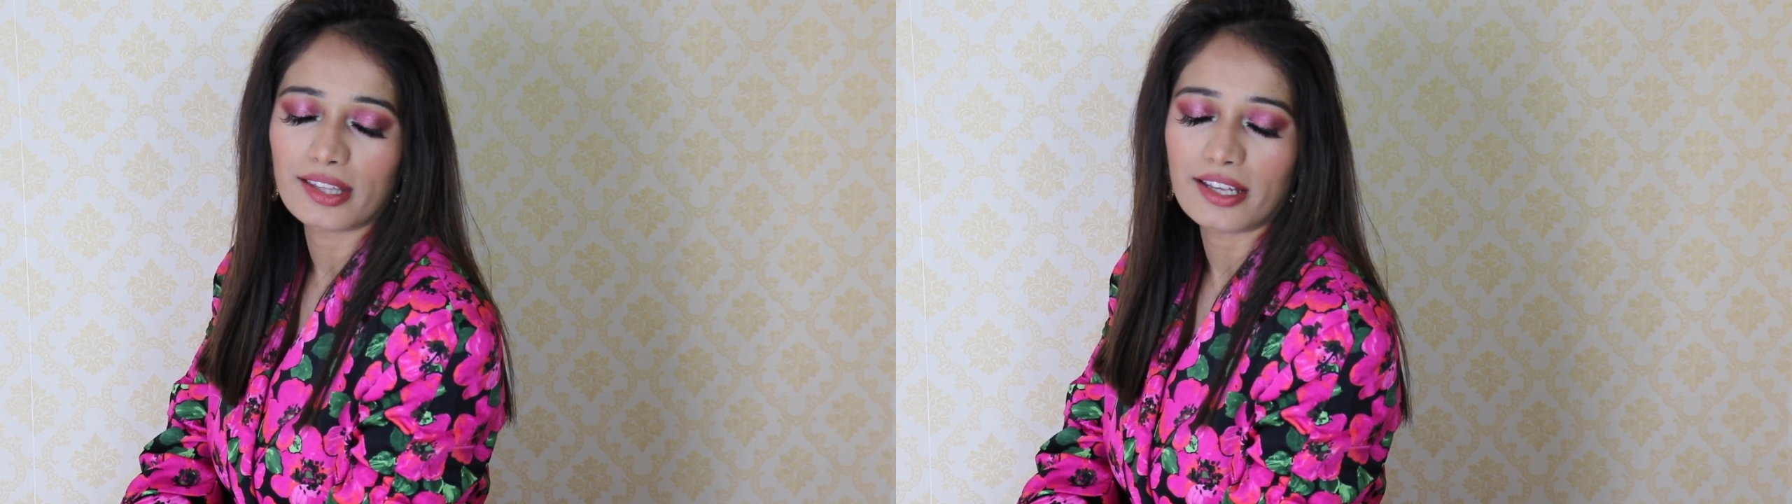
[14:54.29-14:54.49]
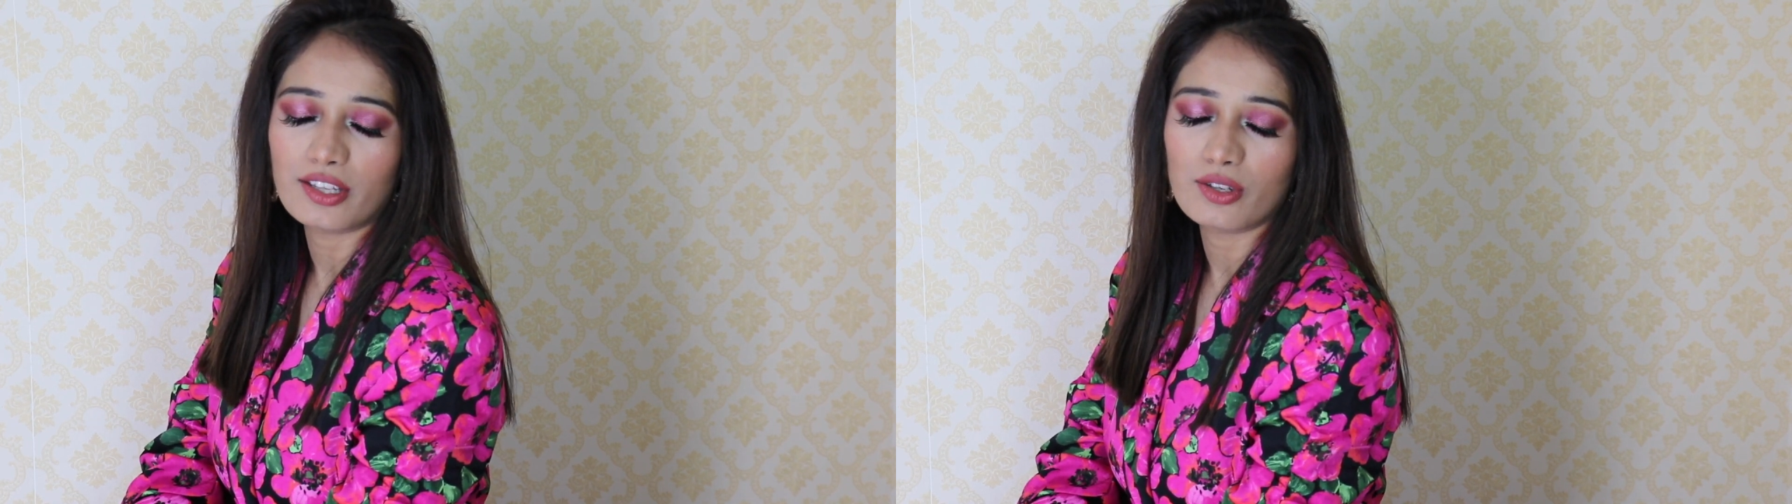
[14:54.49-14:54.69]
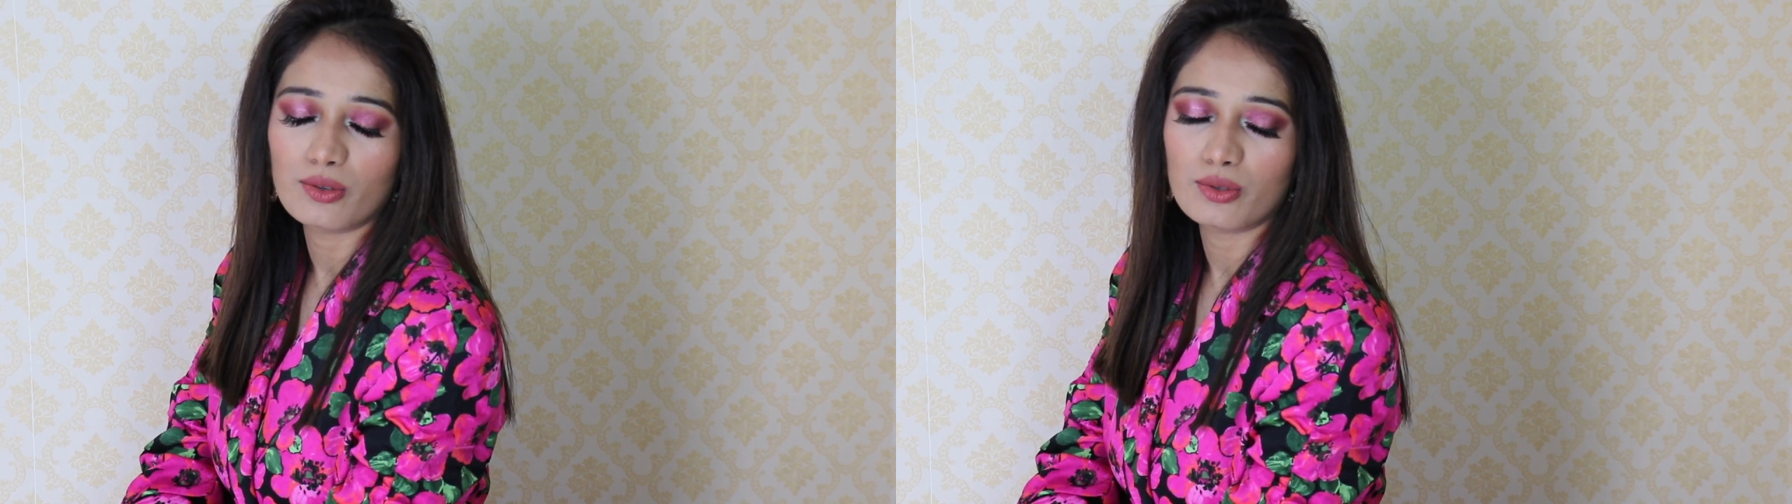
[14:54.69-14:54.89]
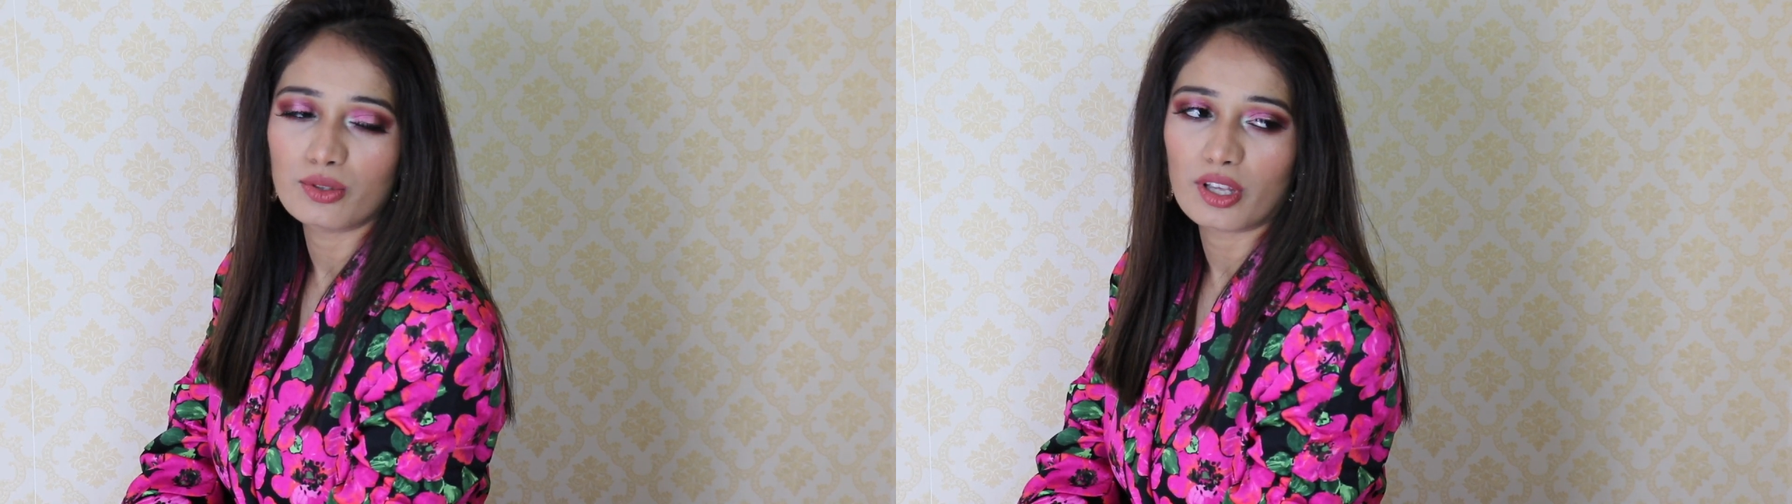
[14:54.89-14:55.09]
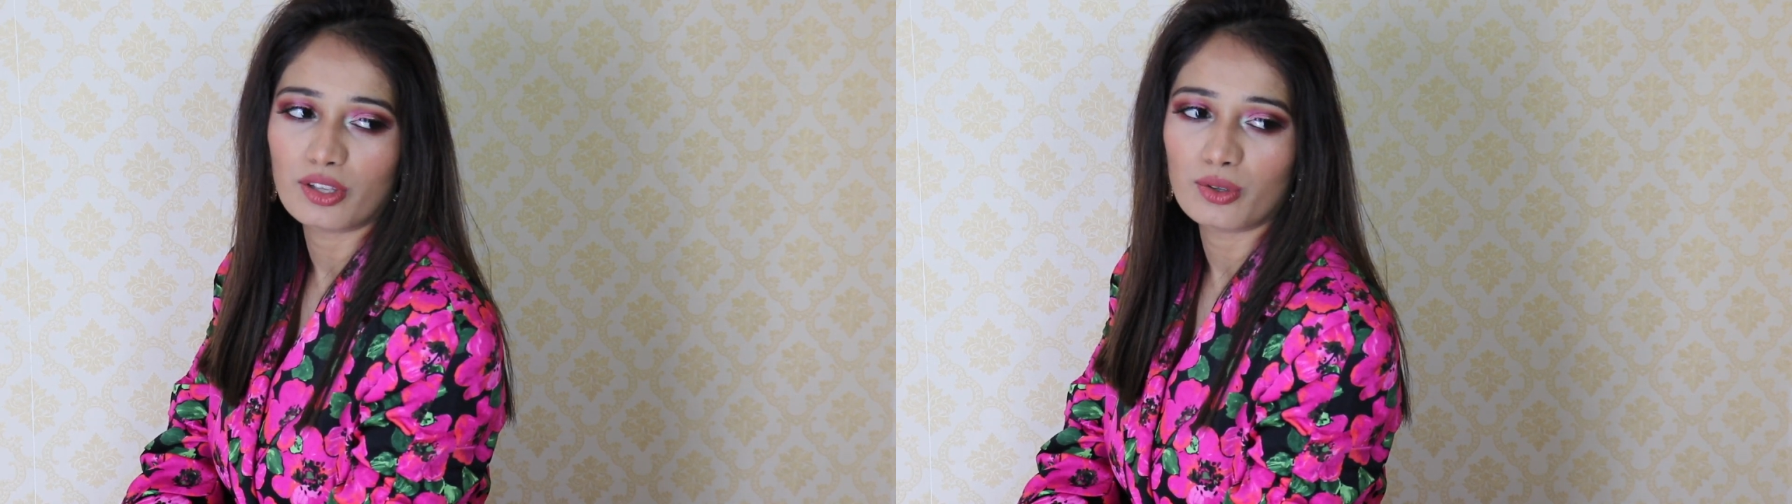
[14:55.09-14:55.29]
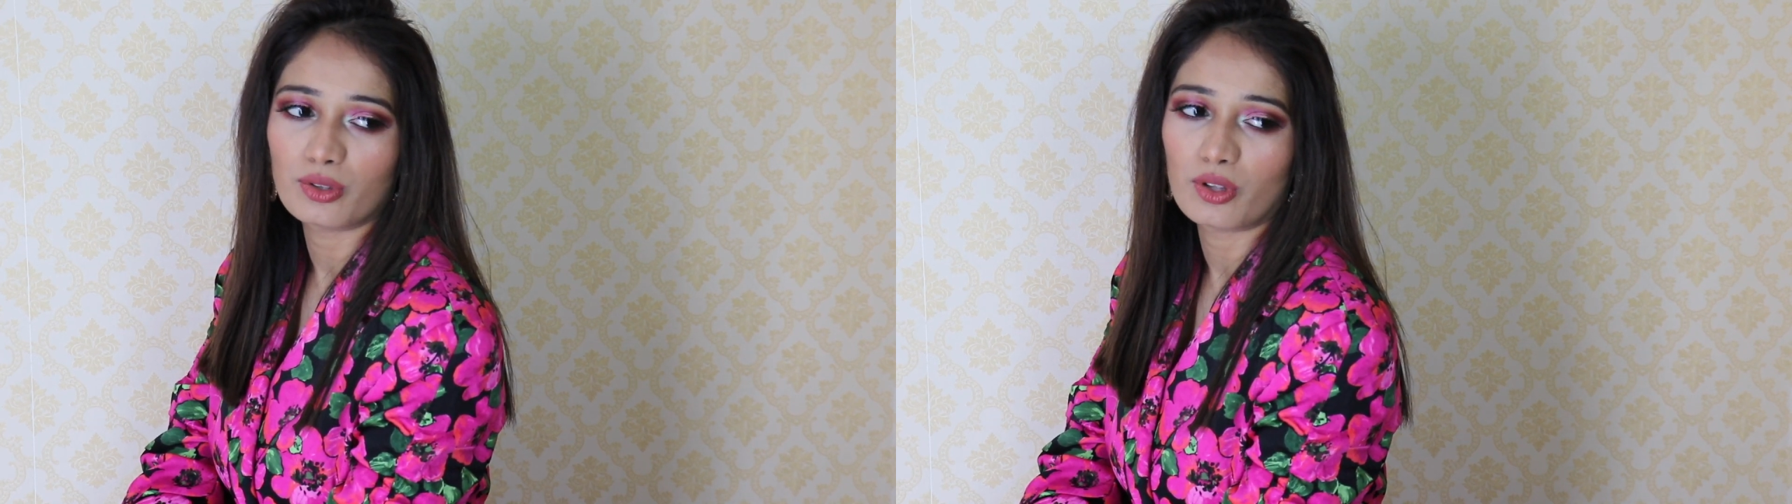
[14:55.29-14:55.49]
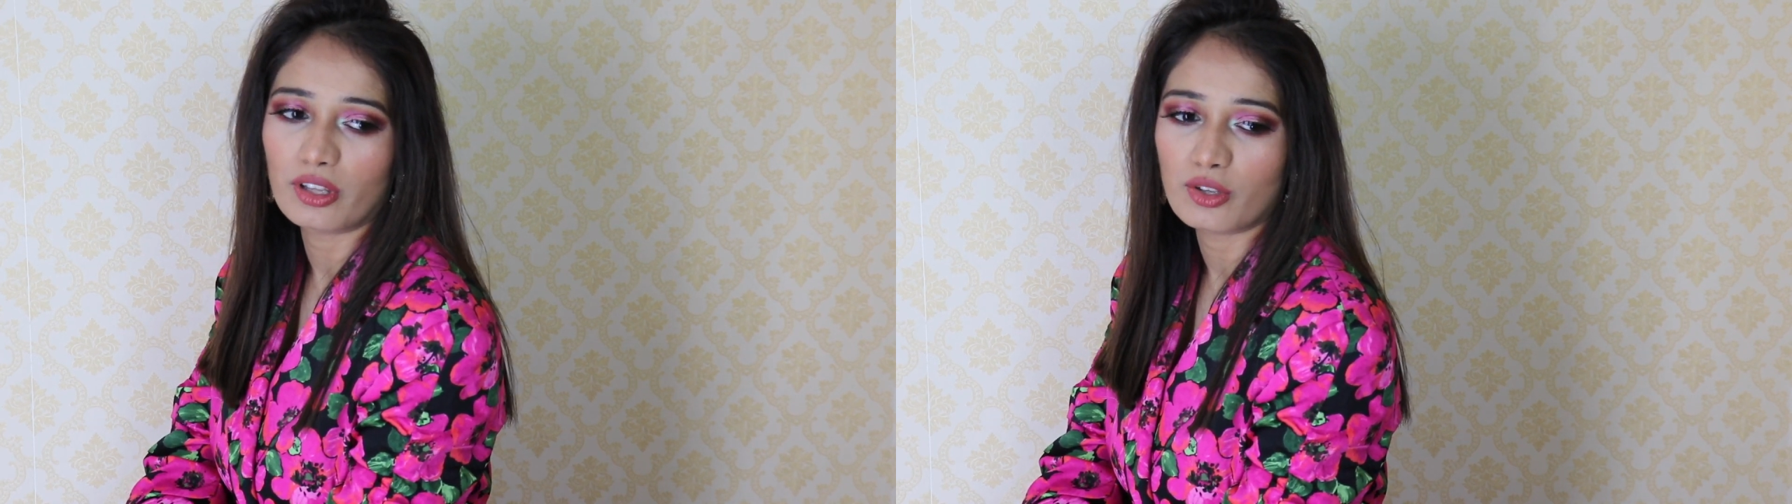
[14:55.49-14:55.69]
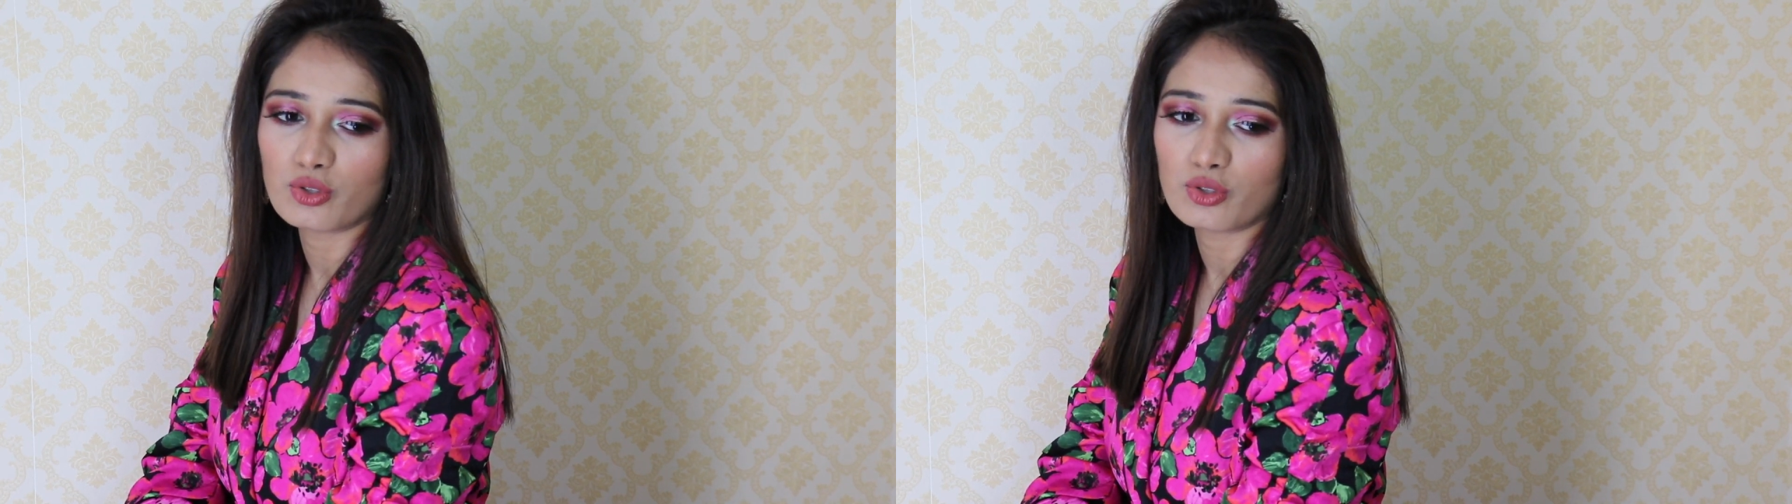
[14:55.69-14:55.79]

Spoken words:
Thank you